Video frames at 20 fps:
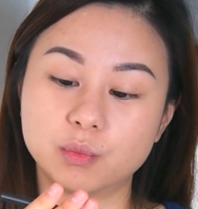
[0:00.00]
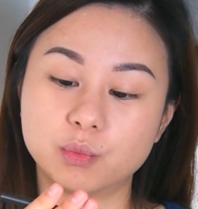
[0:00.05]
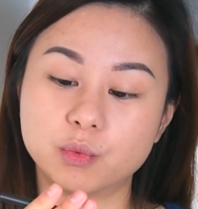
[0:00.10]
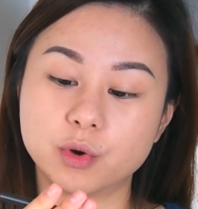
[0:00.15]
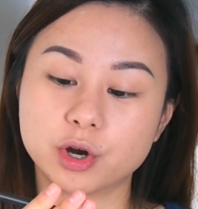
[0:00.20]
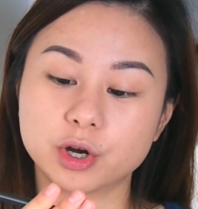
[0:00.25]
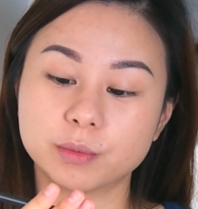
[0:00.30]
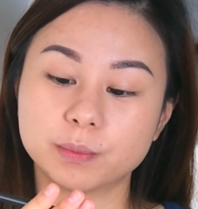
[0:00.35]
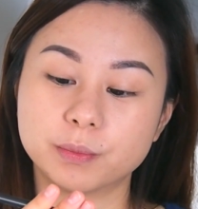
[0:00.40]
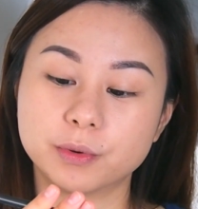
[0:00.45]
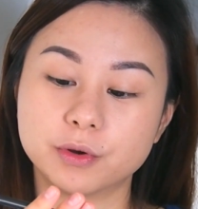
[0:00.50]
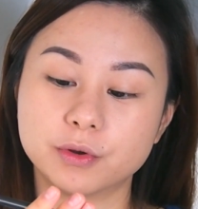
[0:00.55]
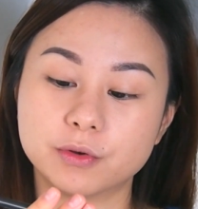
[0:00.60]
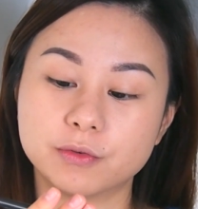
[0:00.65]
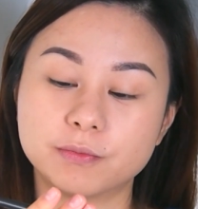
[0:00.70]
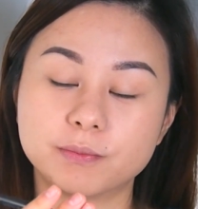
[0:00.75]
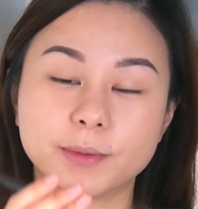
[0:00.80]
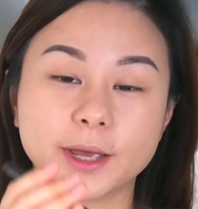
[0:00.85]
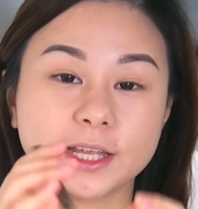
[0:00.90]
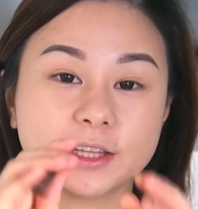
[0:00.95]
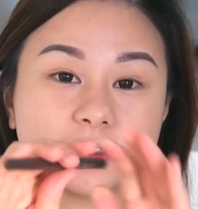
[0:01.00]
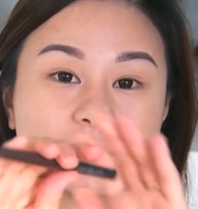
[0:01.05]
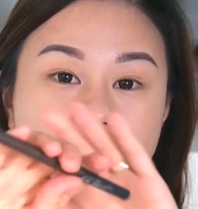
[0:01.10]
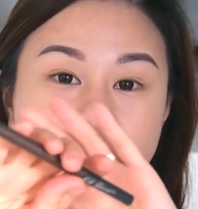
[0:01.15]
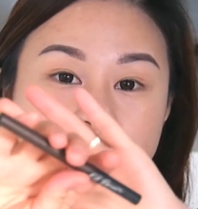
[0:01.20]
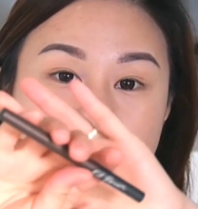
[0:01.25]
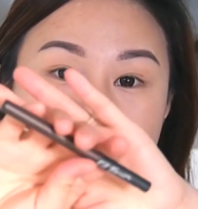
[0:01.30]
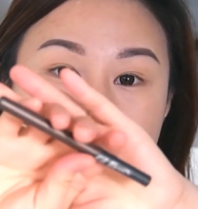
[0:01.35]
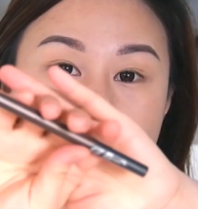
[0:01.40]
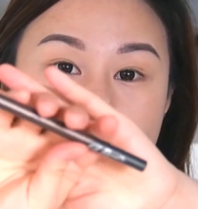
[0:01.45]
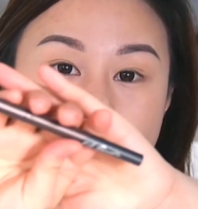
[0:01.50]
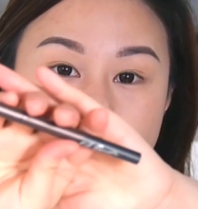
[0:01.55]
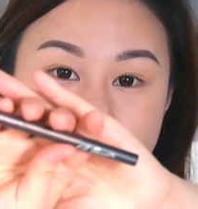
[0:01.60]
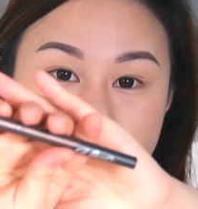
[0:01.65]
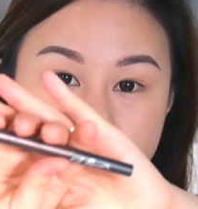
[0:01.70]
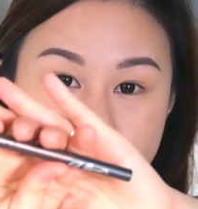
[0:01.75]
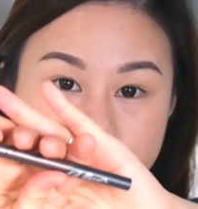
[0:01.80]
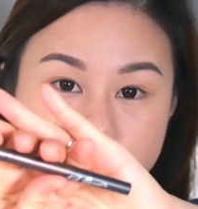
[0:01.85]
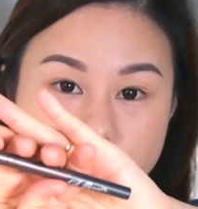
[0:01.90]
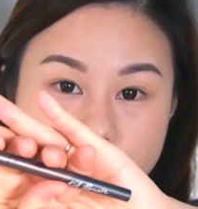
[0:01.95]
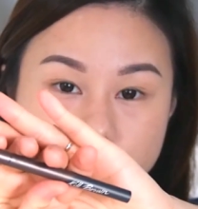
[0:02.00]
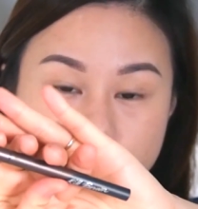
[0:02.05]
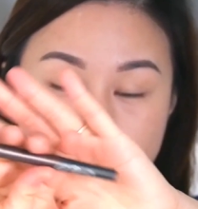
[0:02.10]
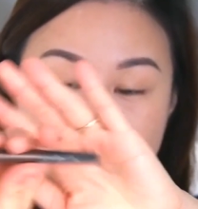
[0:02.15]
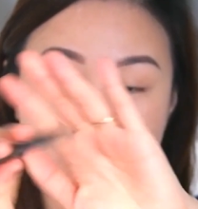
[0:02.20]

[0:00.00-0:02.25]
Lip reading: Waterproof Pen Liner by Clio.